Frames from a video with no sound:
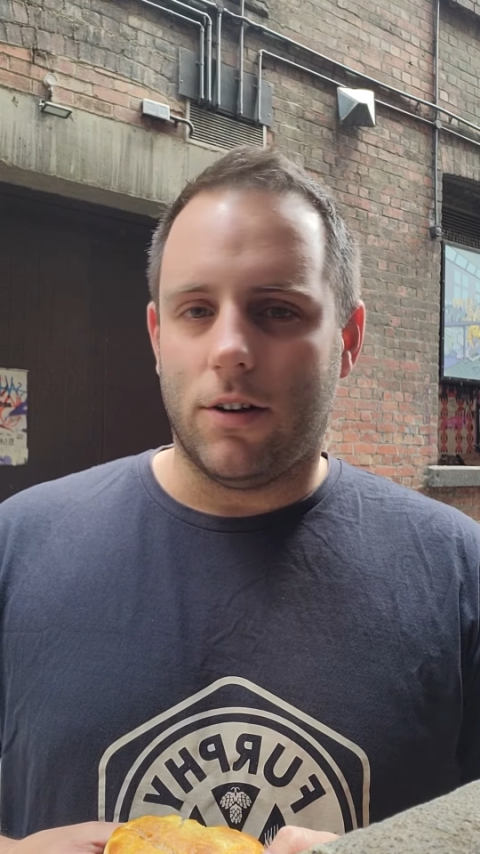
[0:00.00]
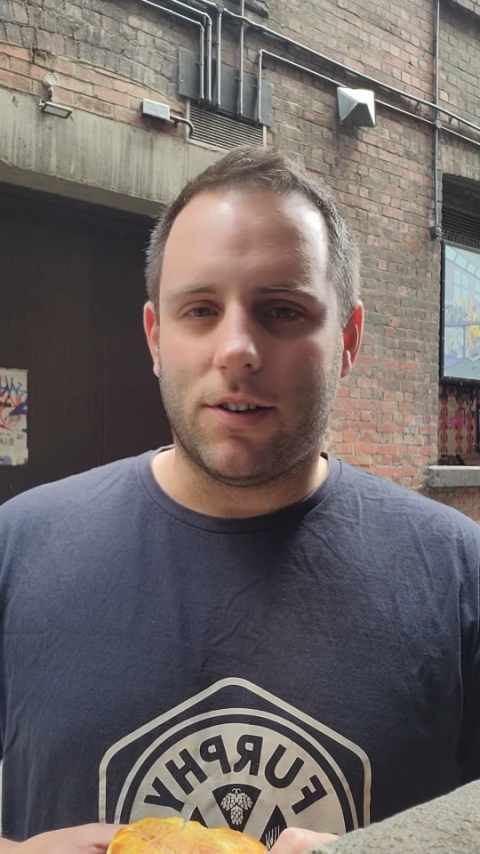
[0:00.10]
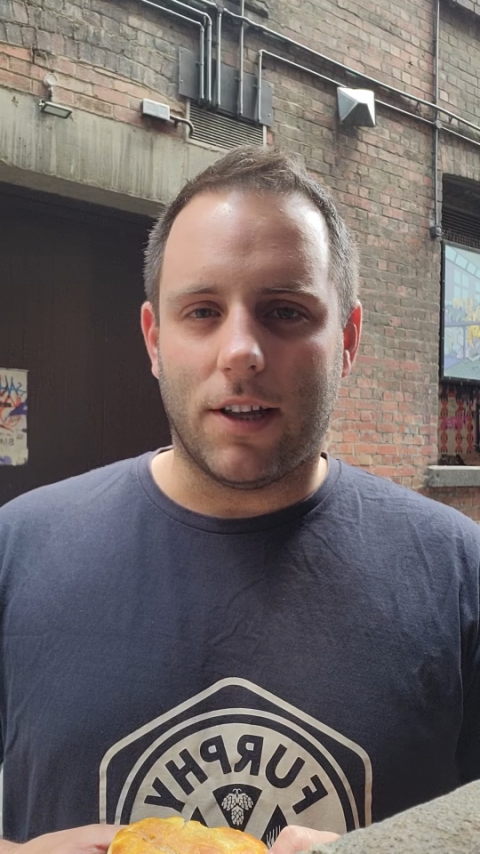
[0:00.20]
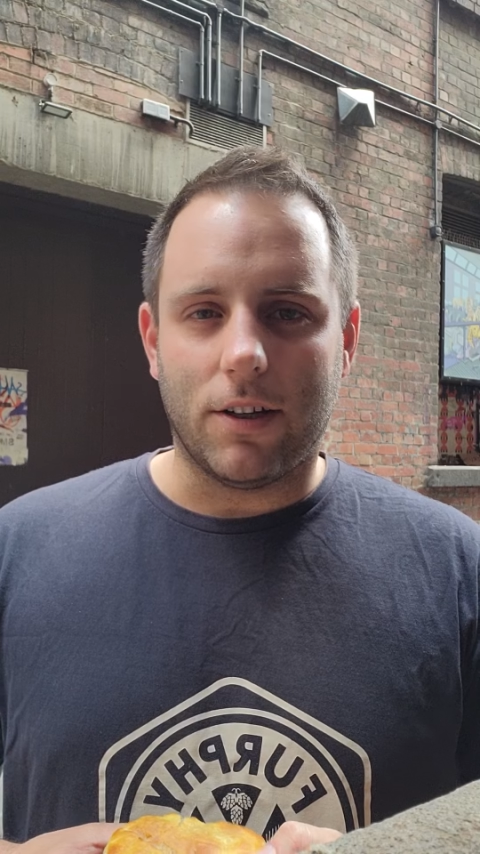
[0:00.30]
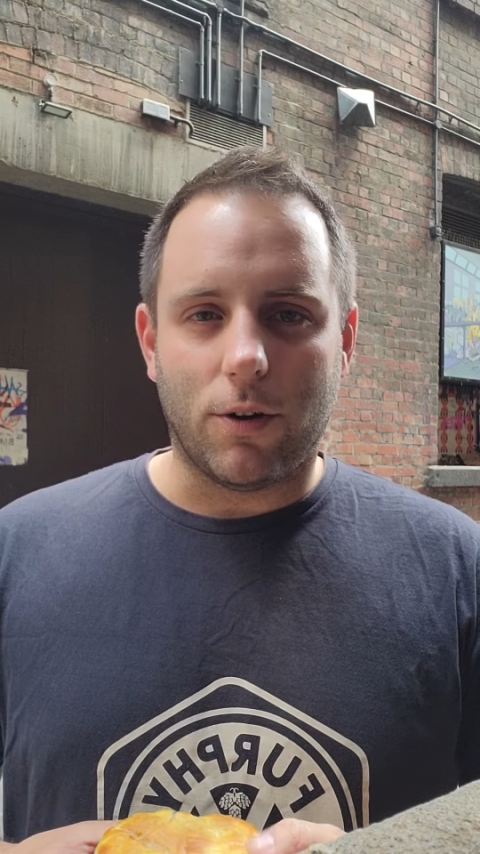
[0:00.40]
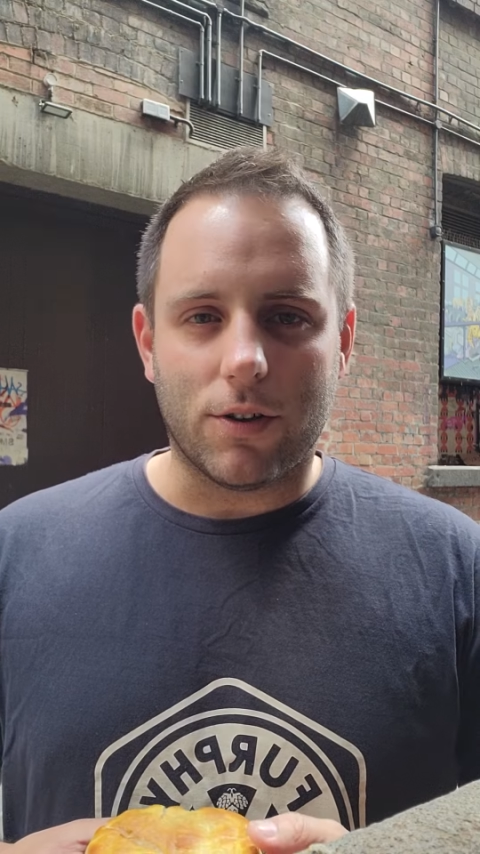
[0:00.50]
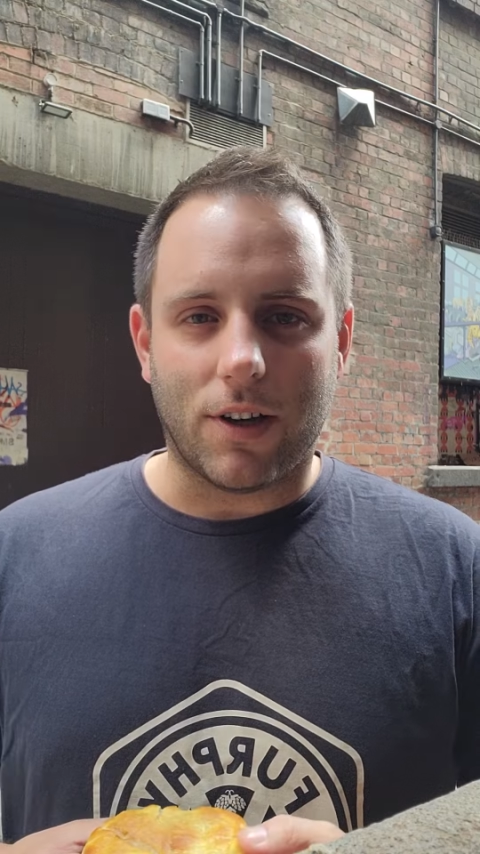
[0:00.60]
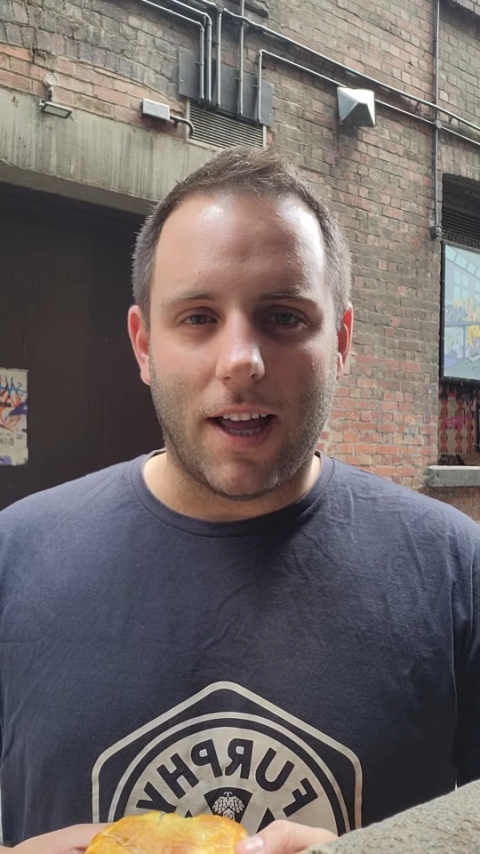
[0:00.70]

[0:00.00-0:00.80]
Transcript: Southern Cross